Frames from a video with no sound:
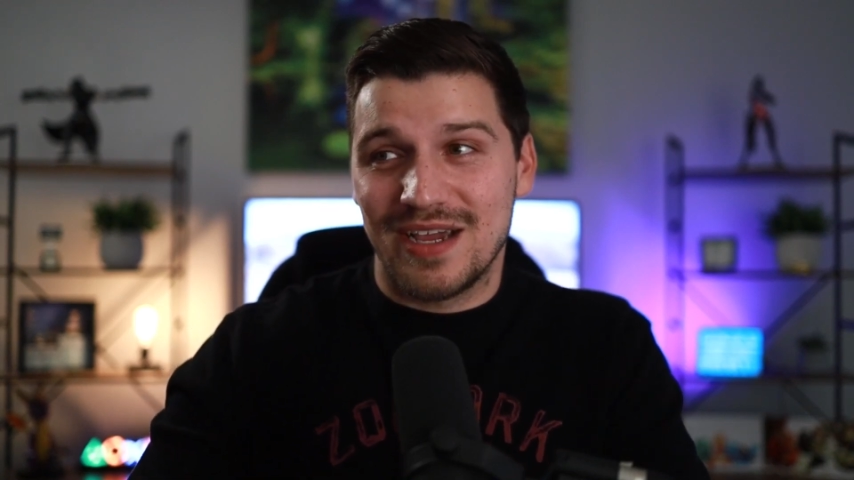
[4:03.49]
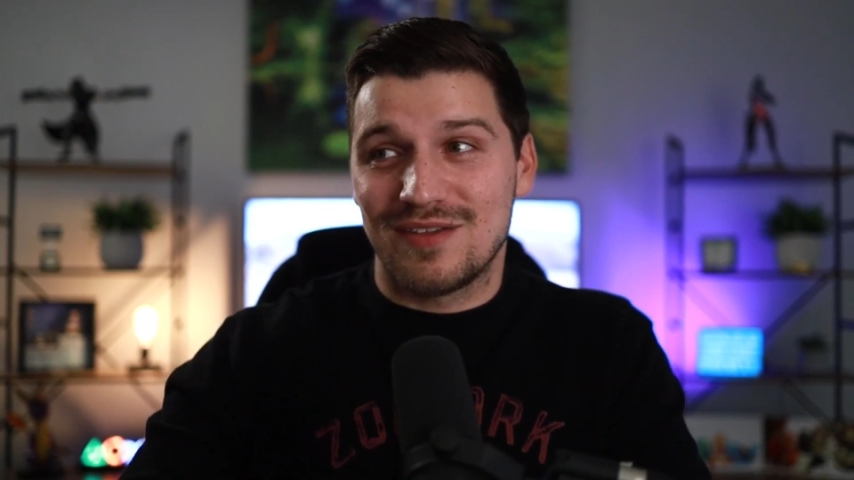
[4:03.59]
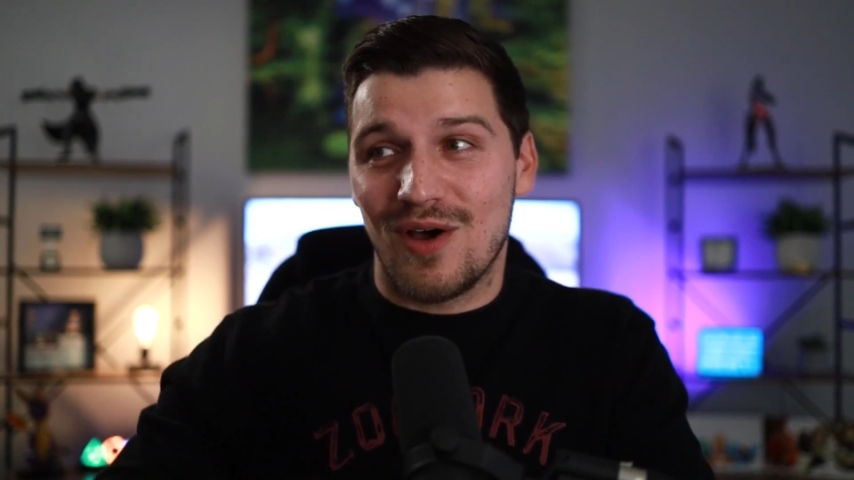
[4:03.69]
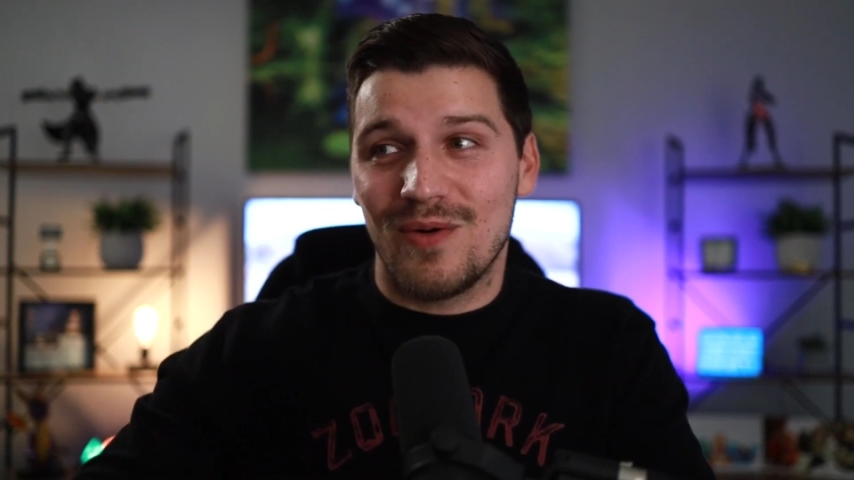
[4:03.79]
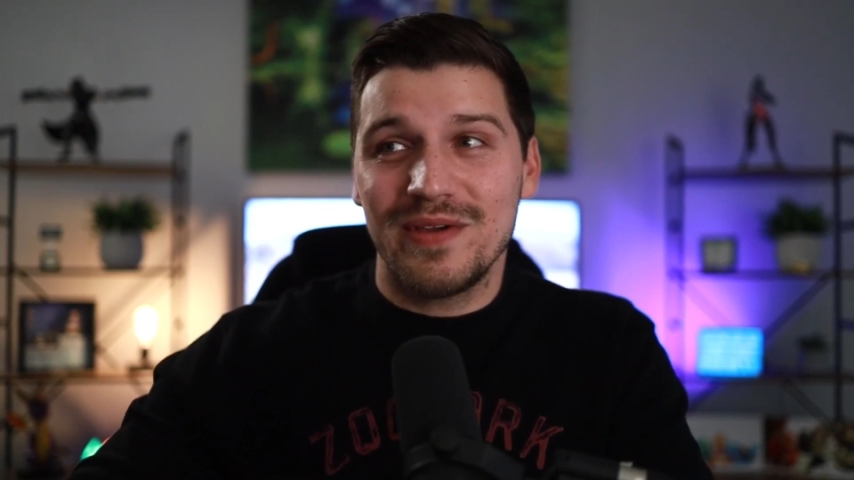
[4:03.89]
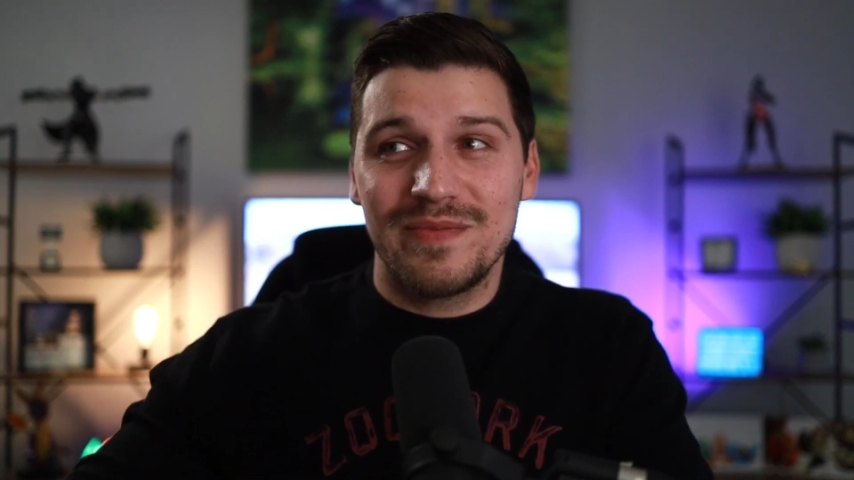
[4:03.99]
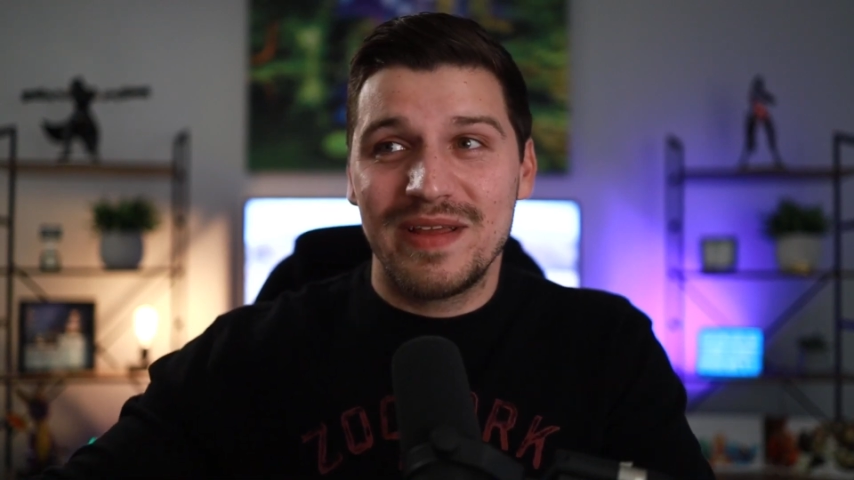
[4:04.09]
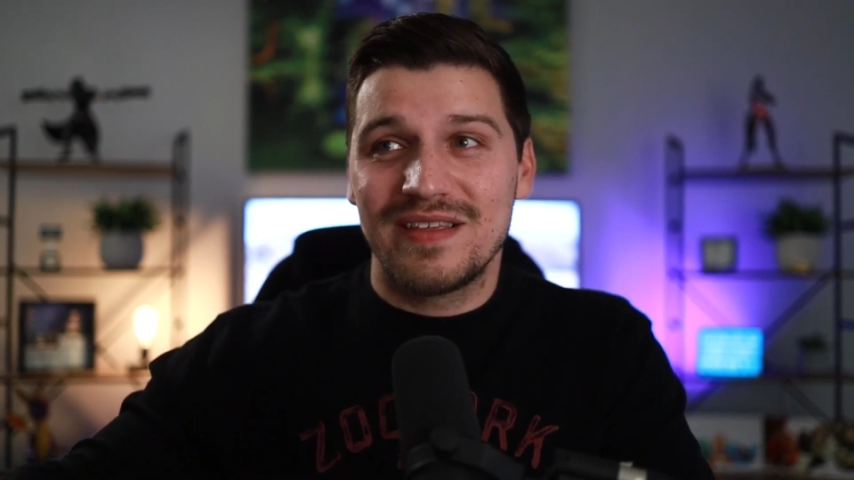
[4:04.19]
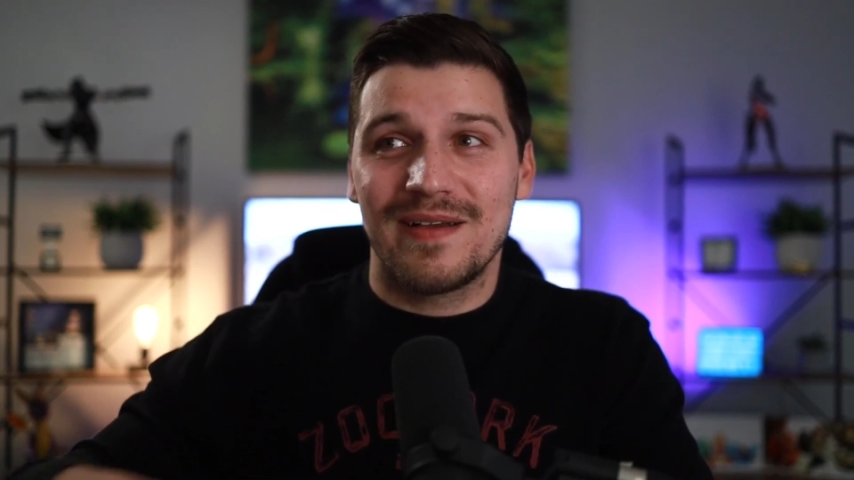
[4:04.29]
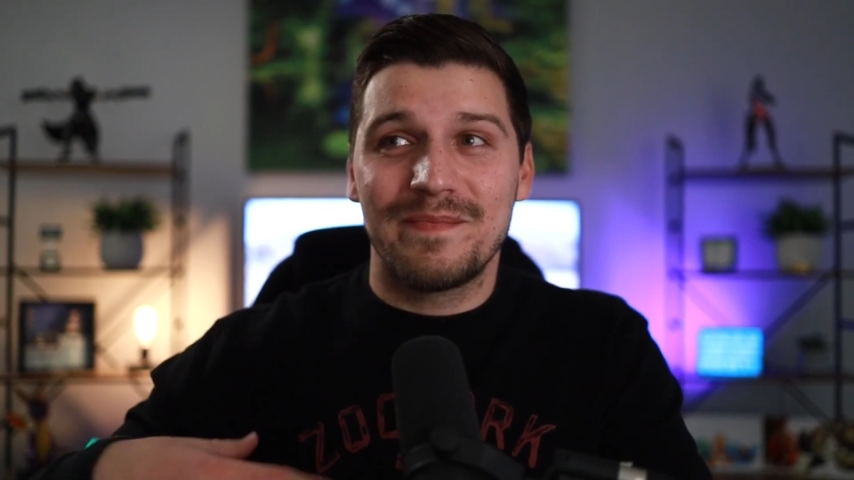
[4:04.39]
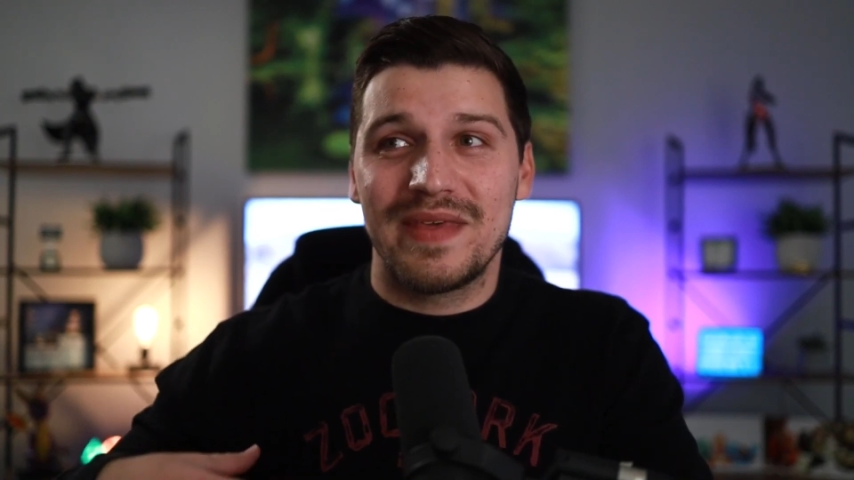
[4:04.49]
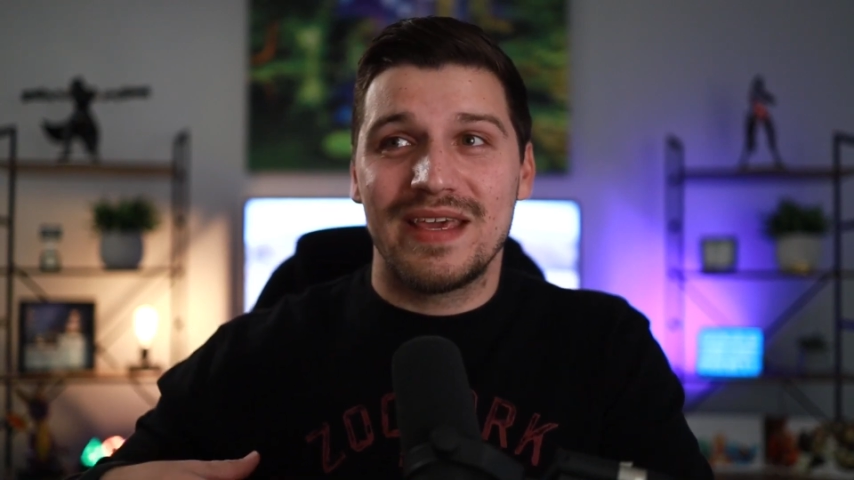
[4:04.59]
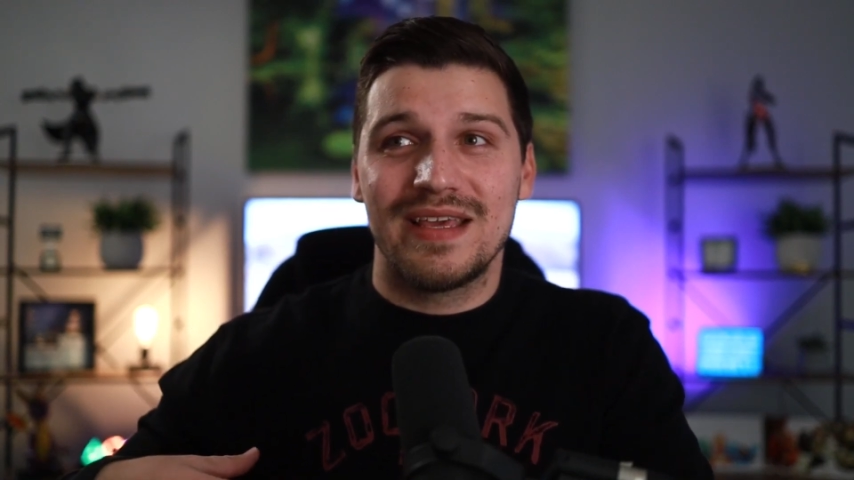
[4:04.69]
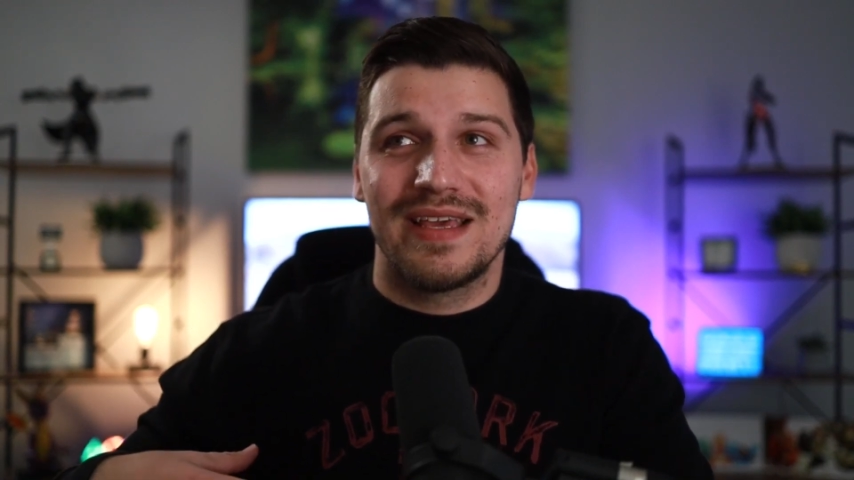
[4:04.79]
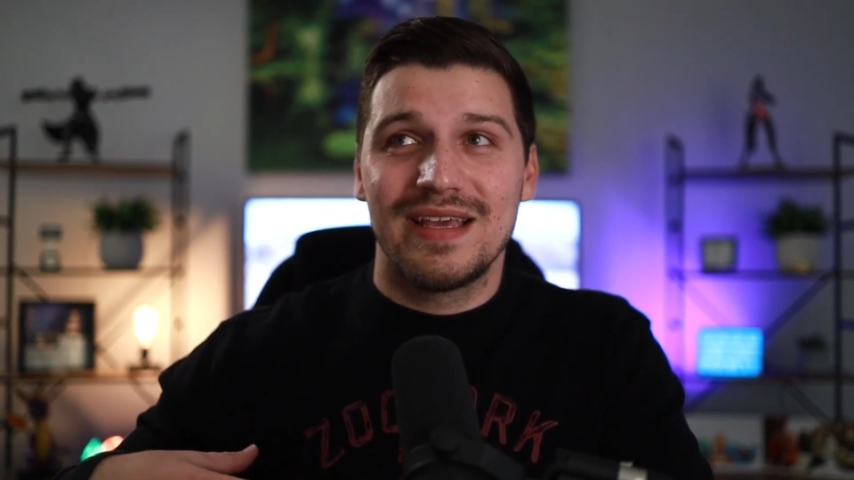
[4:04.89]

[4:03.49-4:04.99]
it's always been something